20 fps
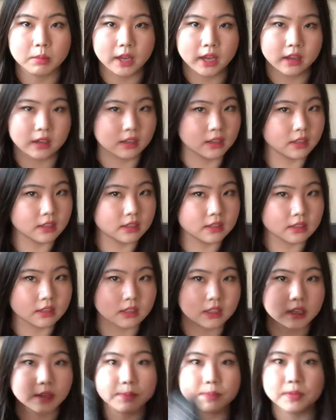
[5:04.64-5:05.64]
the bag
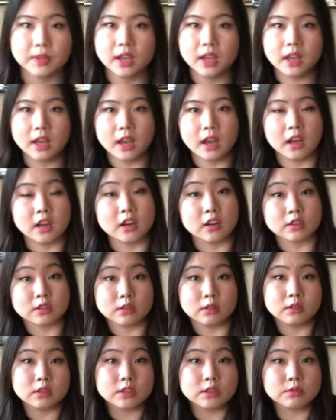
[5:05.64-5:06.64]
easily. It
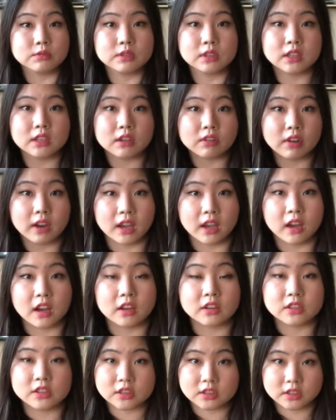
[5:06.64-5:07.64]
also looks really great
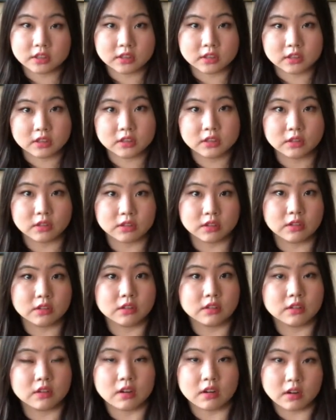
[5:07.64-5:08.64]
under
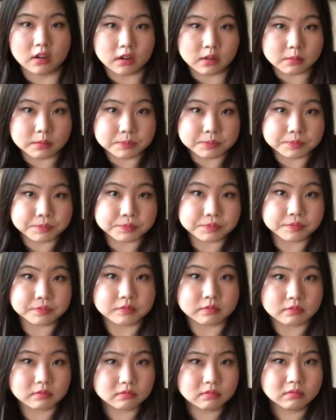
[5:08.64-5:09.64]
your arm,
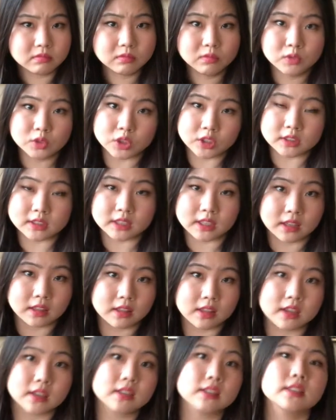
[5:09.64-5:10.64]
just like
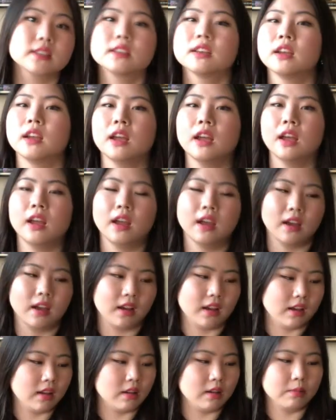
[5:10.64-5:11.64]
this.
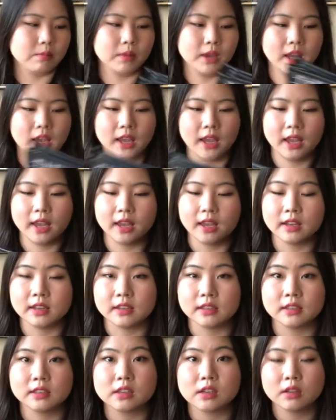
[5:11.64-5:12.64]

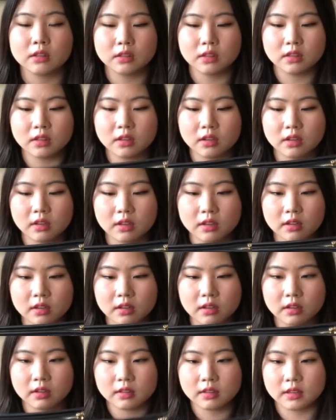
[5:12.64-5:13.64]
And
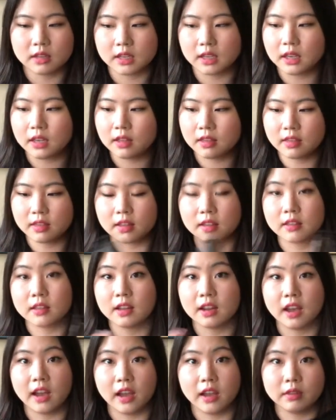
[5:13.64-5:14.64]
the key thing
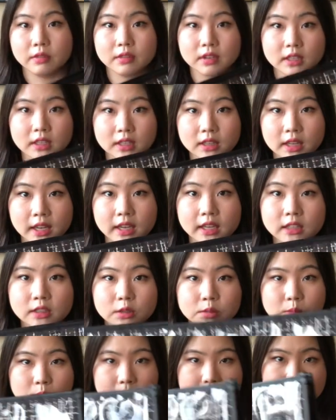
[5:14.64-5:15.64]
that I really
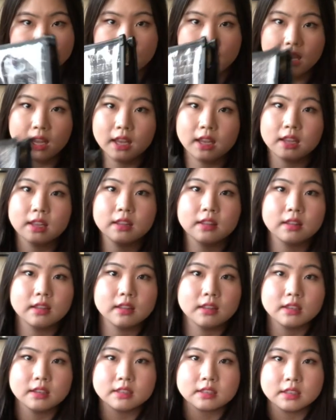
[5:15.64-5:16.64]
liked was that
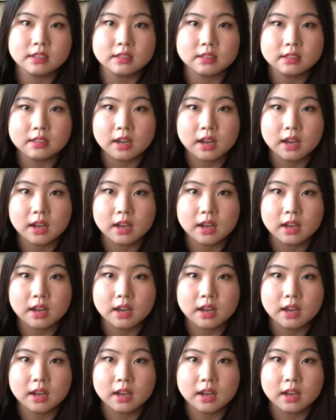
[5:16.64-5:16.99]
this is